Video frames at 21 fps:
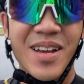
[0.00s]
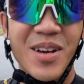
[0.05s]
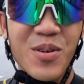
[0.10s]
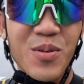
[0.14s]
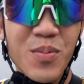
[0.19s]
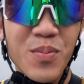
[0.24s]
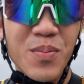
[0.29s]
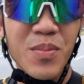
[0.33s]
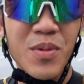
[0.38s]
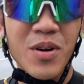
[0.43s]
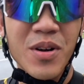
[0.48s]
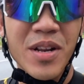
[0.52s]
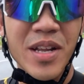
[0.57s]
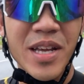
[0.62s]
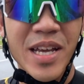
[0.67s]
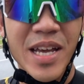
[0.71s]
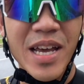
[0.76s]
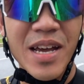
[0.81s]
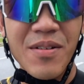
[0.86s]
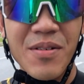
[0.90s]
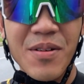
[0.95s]
Good
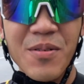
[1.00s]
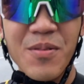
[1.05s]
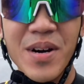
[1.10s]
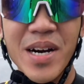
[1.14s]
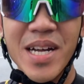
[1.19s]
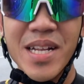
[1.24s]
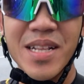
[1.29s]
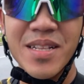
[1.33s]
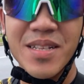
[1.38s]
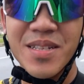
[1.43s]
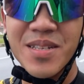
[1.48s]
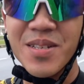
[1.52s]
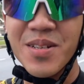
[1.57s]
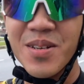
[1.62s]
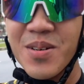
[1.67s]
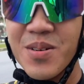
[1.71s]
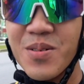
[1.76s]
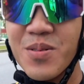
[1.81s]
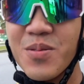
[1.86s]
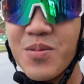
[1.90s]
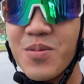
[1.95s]
morning everyone.
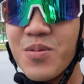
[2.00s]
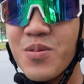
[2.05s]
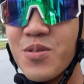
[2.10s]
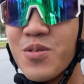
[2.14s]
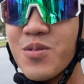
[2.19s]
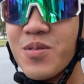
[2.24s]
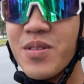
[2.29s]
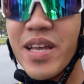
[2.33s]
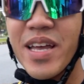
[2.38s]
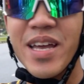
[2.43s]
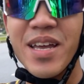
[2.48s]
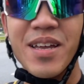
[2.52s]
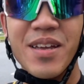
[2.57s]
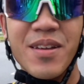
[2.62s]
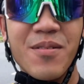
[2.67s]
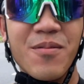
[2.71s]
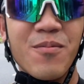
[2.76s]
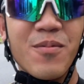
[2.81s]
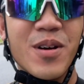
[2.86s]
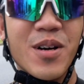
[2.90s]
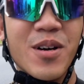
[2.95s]
So today
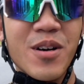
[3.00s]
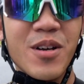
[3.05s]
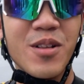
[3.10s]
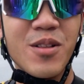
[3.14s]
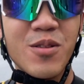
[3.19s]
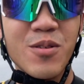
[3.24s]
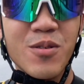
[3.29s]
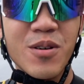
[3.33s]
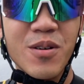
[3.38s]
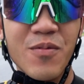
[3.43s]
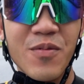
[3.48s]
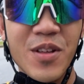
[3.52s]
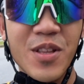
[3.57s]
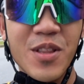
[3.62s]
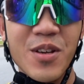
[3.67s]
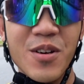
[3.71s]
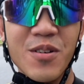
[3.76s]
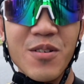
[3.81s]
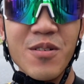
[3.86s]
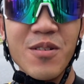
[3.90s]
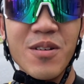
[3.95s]
we're going to do a
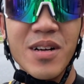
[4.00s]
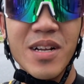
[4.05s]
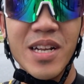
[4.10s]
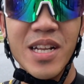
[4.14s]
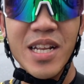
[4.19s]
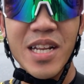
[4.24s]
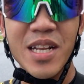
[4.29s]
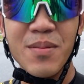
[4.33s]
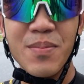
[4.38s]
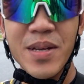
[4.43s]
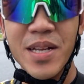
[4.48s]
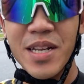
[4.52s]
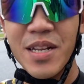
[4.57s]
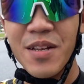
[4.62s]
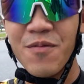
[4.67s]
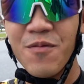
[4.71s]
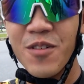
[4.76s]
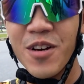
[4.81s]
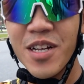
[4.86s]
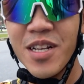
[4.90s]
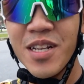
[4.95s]
video a little bit
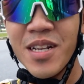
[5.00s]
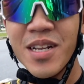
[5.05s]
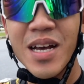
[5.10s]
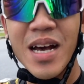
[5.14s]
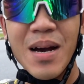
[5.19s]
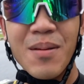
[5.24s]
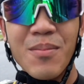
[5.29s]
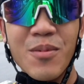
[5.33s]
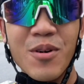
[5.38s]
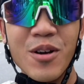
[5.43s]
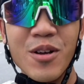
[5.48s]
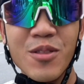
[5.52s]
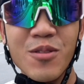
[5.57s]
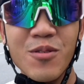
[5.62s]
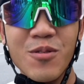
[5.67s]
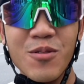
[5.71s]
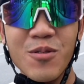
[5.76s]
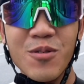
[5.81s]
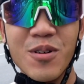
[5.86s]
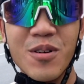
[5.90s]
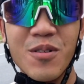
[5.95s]
different. I'm going to
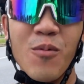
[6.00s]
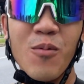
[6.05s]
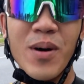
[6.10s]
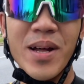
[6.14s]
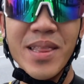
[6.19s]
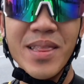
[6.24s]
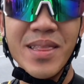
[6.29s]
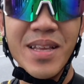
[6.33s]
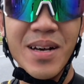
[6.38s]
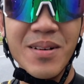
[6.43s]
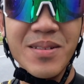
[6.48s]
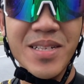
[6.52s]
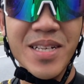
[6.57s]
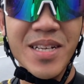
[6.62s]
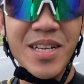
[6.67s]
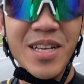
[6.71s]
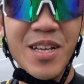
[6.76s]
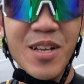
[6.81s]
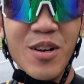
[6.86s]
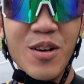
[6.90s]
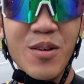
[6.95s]
do a 1000
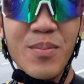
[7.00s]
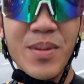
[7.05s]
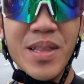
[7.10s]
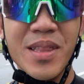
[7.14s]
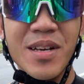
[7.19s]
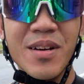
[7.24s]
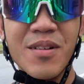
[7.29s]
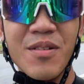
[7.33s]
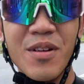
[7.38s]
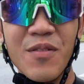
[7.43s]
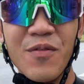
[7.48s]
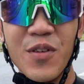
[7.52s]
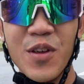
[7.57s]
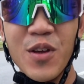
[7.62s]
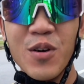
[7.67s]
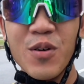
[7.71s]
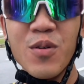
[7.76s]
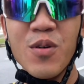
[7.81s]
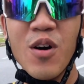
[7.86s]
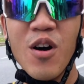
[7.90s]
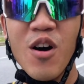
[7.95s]
kilometer
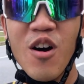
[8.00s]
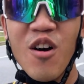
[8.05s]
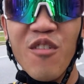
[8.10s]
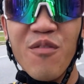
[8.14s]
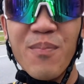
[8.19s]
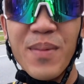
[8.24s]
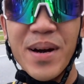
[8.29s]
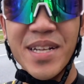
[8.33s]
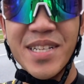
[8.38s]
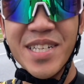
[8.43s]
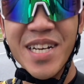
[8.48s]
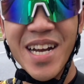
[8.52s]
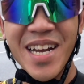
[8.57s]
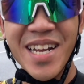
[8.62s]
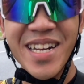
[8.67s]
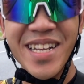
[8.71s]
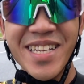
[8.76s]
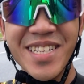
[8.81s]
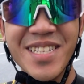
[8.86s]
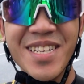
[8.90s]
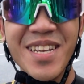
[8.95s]
review of my
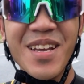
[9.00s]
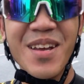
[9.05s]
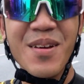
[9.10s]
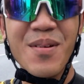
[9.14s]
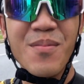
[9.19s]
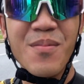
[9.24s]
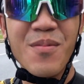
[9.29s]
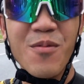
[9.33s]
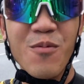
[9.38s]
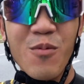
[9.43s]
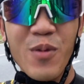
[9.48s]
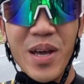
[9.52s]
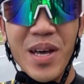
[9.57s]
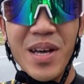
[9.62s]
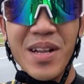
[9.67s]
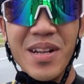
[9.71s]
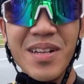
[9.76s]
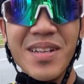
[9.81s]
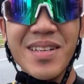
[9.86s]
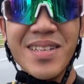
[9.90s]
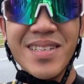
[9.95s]
Chinese
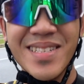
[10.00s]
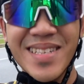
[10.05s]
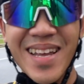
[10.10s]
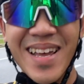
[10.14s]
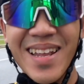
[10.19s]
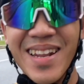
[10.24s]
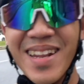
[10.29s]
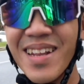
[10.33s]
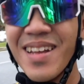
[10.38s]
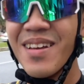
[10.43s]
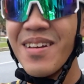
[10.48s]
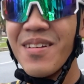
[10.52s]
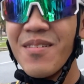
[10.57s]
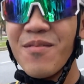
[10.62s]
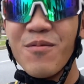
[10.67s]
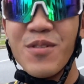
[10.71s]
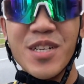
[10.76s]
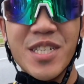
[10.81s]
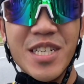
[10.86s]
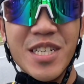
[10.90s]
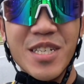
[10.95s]
wheel set,
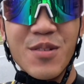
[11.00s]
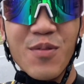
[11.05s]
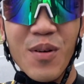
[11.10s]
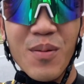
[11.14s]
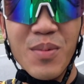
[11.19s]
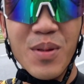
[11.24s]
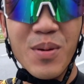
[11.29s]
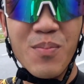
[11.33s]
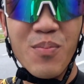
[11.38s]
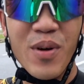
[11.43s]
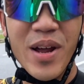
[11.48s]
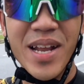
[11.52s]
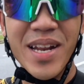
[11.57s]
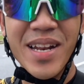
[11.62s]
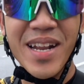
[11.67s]
which is from the brand